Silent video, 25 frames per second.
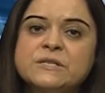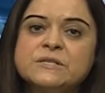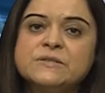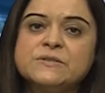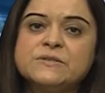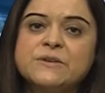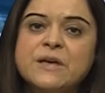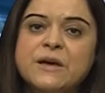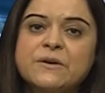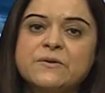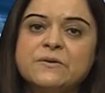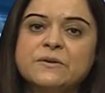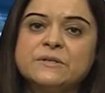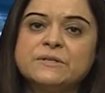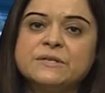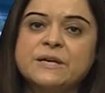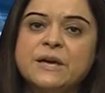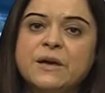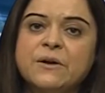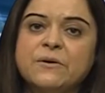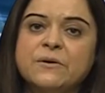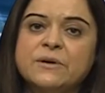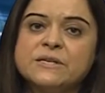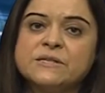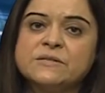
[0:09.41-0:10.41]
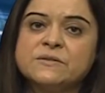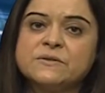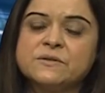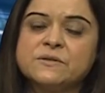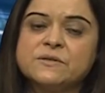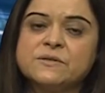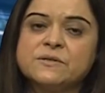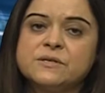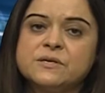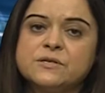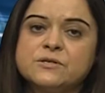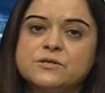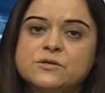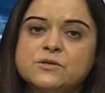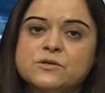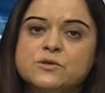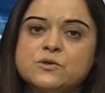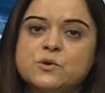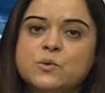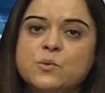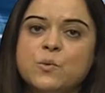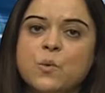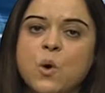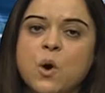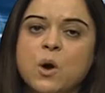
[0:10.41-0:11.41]
Secretary's decision
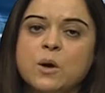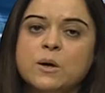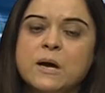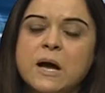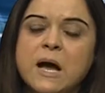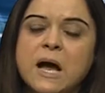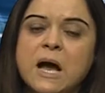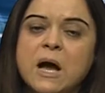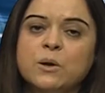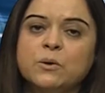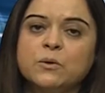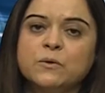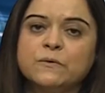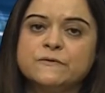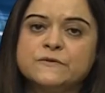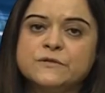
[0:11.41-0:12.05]
to walk out of